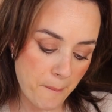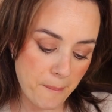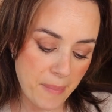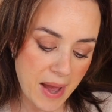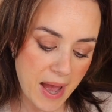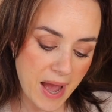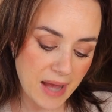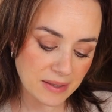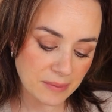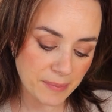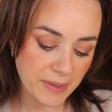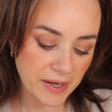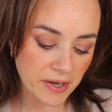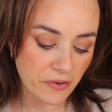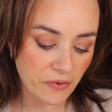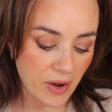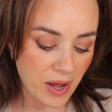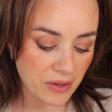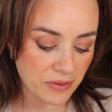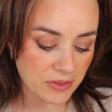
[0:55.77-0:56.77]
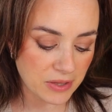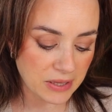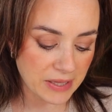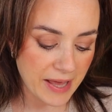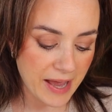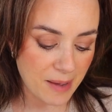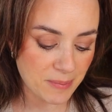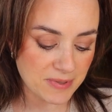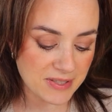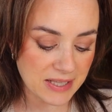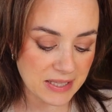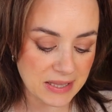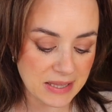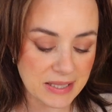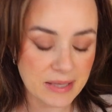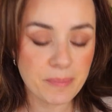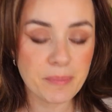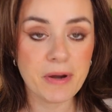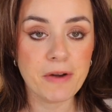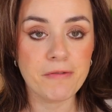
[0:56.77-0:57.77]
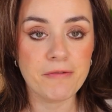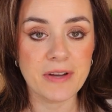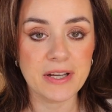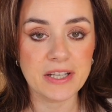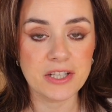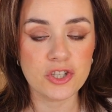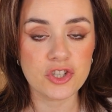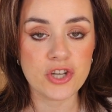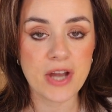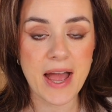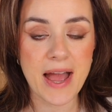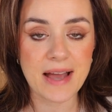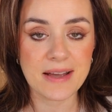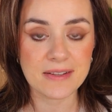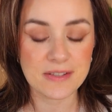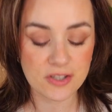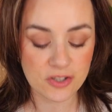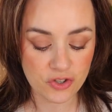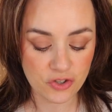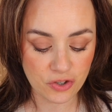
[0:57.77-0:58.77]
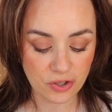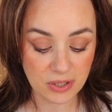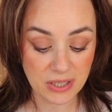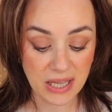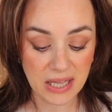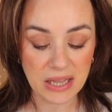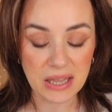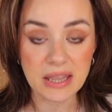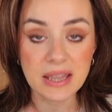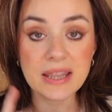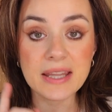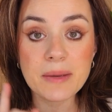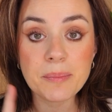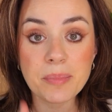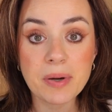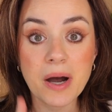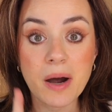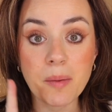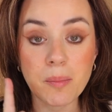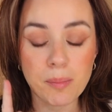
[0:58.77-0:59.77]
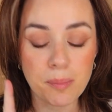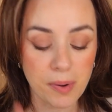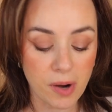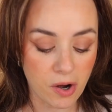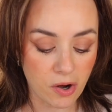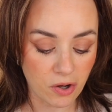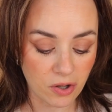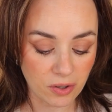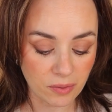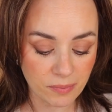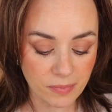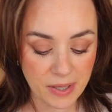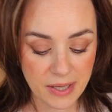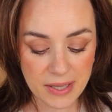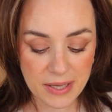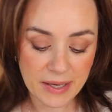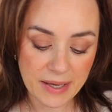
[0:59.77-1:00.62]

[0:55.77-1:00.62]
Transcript: Pat McGrath Labs Lip Fetish Astral Lip Balm.